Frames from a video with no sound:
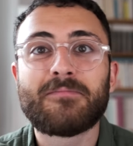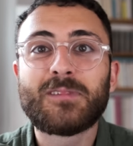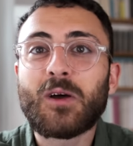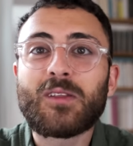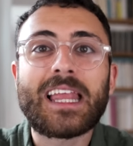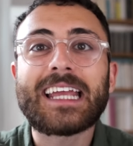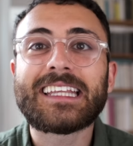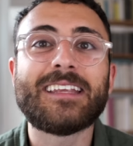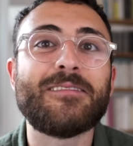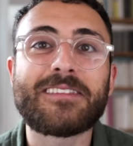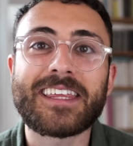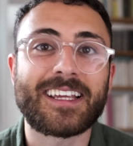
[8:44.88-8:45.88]
don't like to
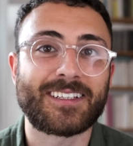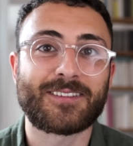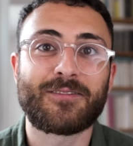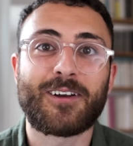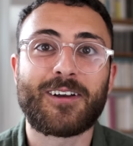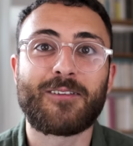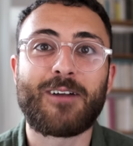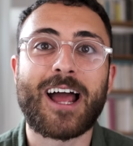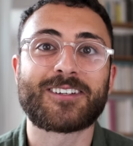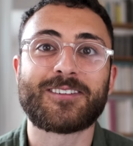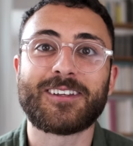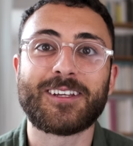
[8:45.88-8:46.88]
do things very
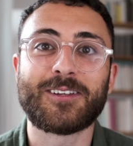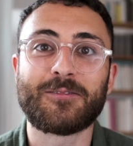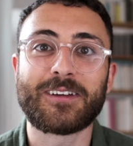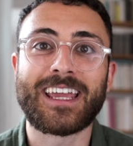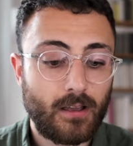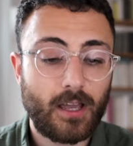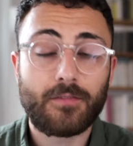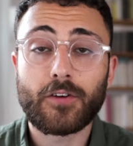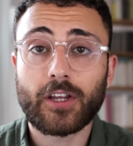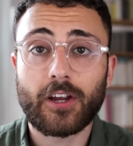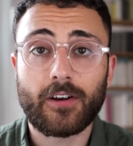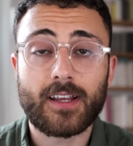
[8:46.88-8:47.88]
rationally, do we? If you're
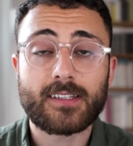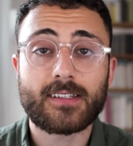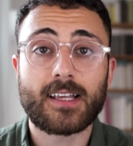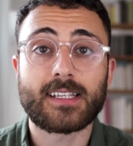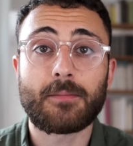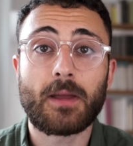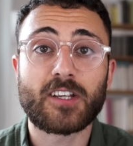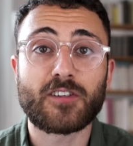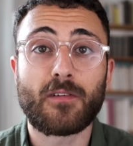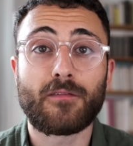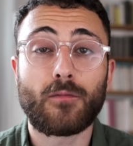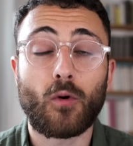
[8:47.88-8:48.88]
curious, as I mentioned
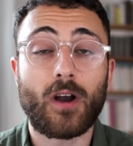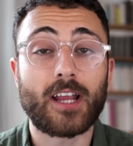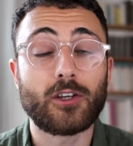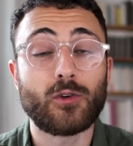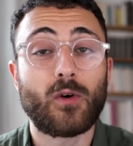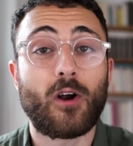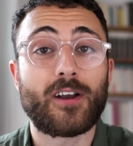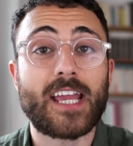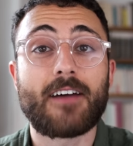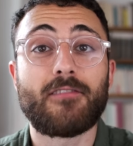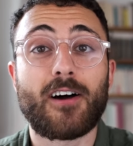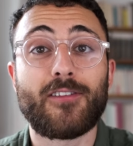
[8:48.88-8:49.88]
before, I do already
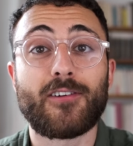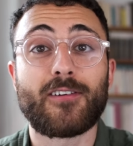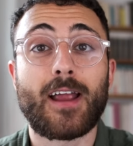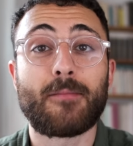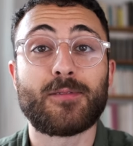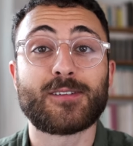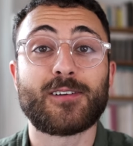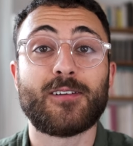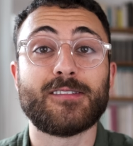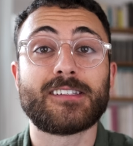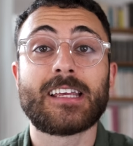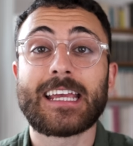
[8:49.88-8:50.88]
have other
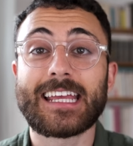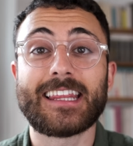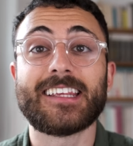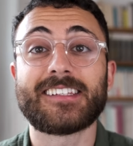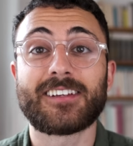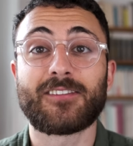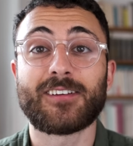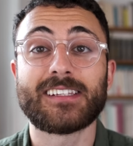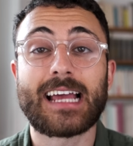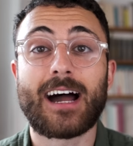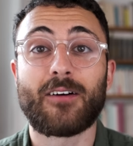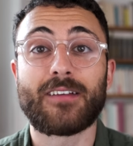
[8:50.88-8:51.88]
episodes in this
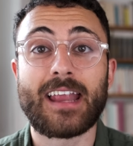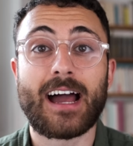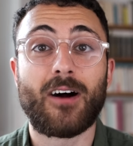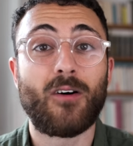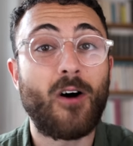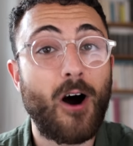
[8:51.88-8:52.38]
series out now